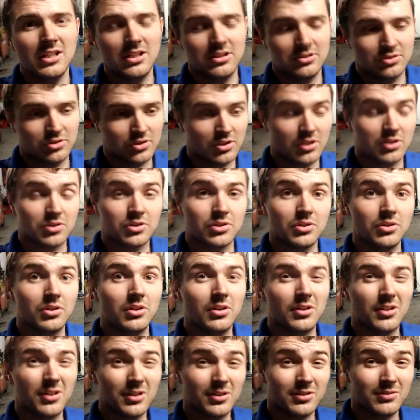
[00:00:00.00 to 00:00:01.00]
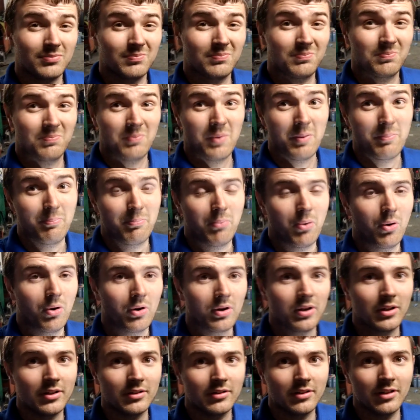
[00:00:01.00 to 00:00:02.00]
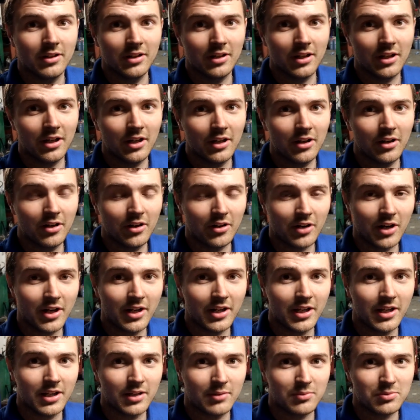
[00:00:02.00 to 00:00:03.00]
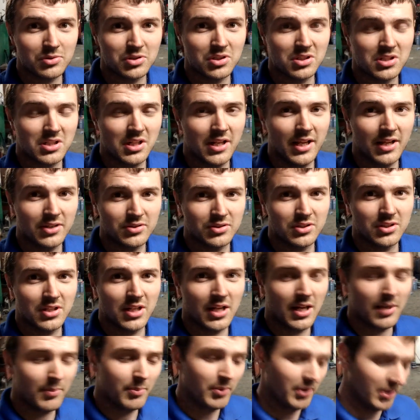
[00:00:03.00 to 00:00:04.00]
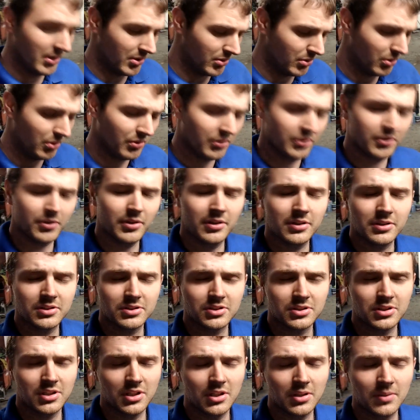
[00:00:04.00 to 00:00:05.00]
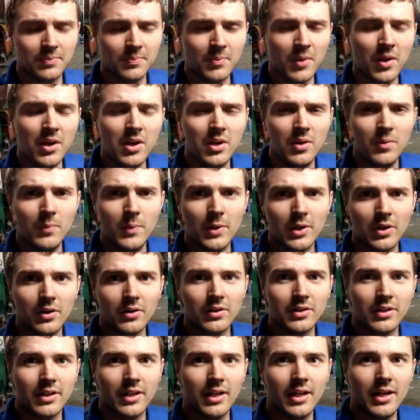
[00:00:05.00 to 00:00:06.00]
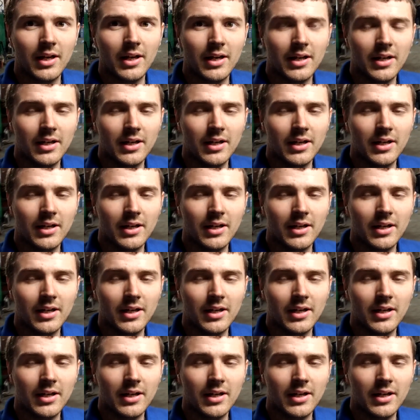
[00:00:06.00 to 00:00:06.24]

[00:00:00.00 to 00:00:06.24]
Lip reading: structural or important or anything, it was just an extra tab with a hole through it. So we got rid of that,